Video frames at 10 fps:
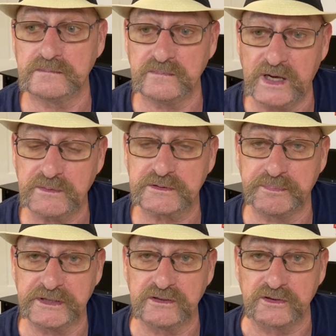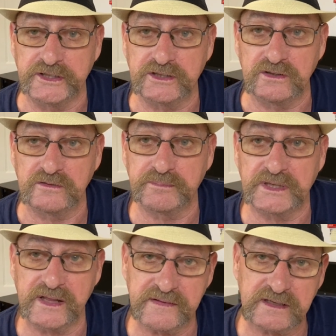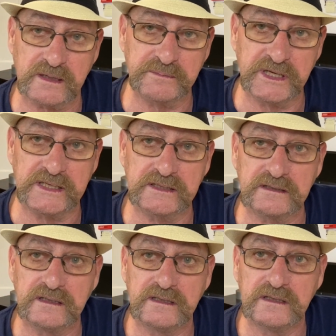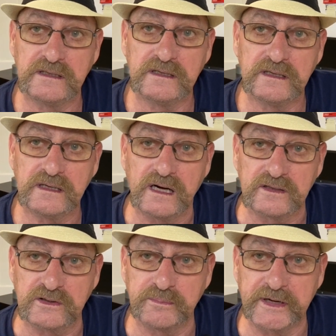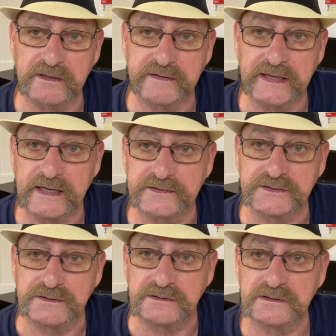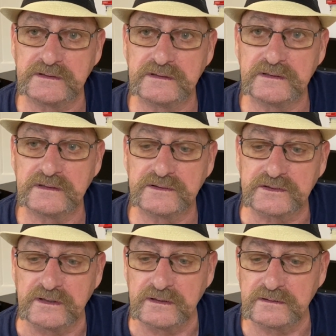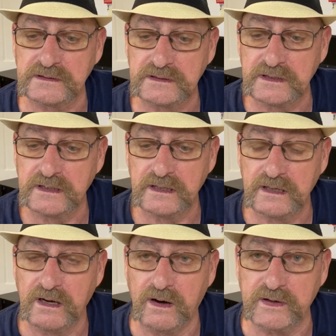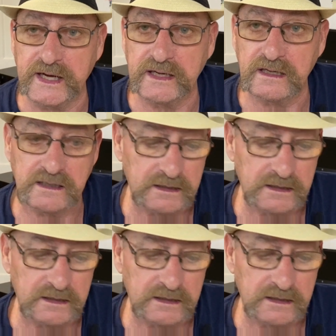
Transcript: That was a big learning curve, but I think I'm getting a little better at that too. So, okay.